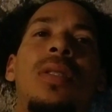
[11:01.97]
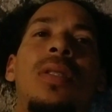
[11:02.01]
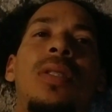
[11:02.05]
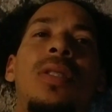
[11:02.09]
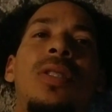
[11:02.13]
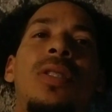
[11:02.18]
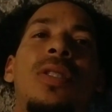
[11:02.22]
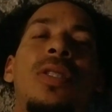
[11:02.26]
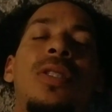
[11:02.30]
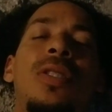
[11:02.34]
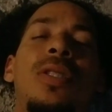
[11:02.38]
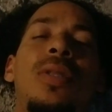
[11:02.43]

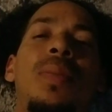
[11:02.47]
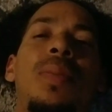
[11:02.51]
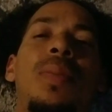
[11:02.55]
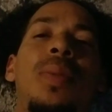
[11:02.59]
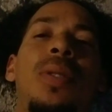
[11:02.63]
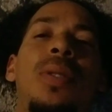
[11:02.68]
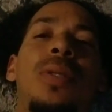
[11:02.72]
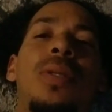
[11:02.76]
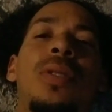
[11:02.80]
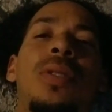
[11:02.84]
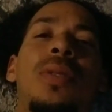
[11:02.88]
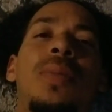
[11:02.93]
you're
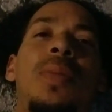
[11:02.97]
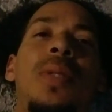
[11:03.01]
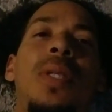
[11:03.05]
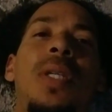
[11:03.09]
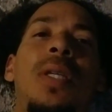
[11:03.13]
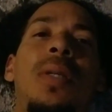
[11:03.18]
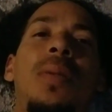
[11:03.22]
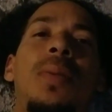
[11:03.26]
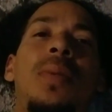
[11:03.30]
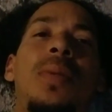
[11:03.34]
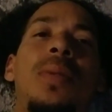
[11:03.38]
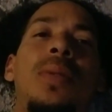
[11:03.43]
supposed to be
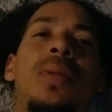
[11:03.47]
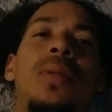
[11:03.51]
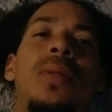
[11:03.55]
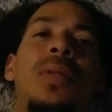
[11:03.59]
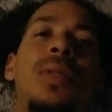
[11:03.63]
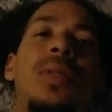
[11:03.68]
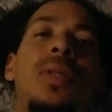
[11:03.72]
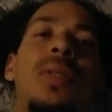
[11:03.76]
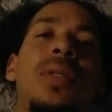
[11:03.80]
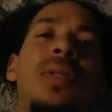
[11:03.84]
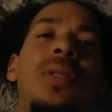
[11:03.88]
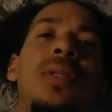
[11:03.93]
able
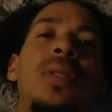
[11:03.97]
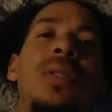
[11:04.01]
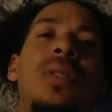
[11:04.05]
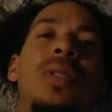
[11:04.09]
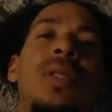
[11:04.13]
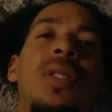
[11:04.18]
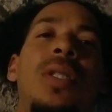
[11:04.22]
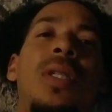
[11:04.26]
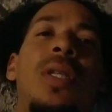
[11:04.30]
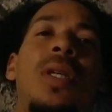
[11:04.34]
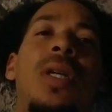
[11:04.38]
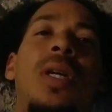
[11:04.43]

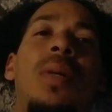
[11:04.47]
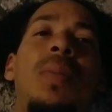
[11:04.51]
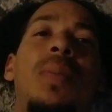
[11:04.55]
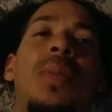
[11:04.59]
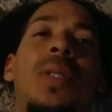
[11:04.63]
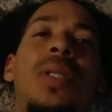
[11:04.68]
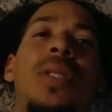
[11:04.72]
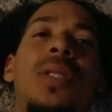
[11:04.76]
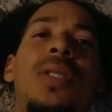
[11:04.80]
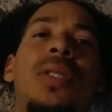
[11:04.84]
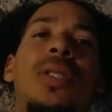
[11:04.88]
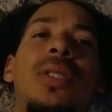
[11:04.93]
to
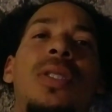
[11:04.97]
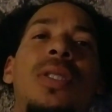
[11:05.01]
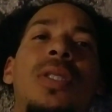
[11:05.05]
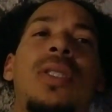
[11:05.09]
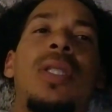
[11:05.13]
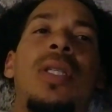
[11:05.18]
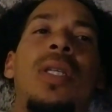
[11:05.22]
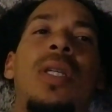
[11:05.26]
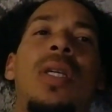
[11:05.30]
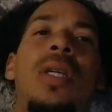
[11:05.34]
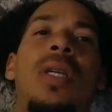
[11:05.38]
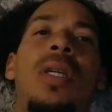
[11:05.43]
accomplish.
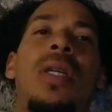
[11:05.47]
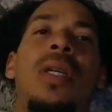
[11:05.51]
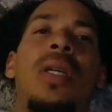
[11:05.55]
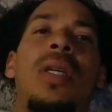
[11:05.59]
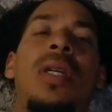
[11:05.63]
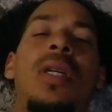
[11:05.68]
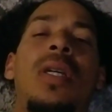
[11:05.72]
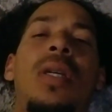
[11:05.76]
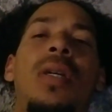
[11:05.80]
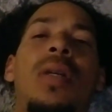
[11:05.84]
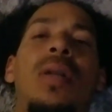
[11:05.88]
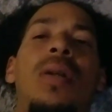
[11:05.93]

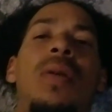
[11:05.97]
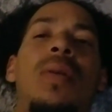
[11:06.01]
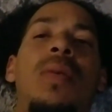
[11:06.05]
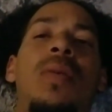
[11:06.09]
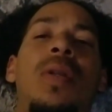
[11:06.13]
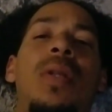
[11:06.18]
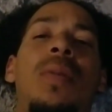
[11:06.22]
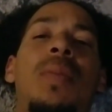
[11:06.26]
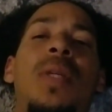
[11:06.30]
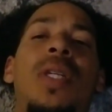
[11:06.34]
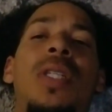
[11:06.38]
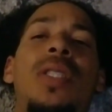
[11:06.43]

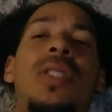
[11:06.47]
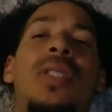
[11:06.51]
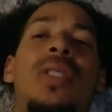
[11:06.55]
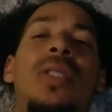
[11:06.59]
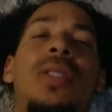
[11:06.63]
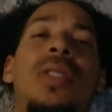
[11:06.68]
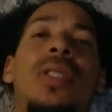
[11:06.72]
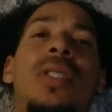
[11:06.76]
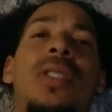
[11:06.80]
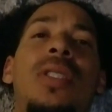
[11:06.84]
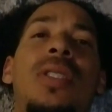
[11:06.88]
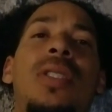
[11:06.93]
One of my
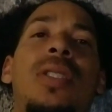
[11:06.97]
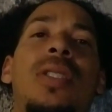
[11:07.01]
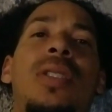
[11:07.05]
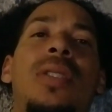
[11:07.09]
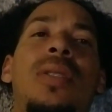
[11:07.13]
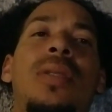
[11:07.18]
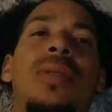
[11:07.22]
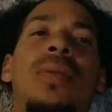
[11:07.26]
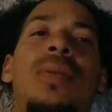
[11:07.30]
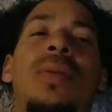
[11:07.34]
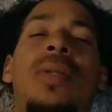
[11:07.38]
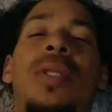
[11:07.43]
students,
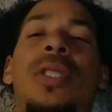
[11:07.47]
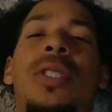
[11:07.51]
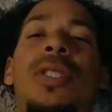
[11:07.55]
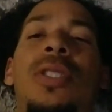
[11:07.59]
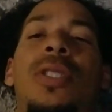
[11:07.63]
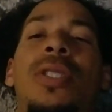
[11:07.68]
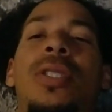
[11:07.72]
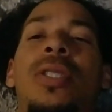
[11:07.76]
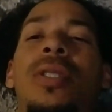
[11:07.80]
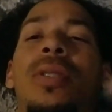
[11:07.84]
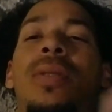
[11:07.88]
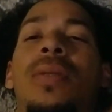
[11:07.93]
which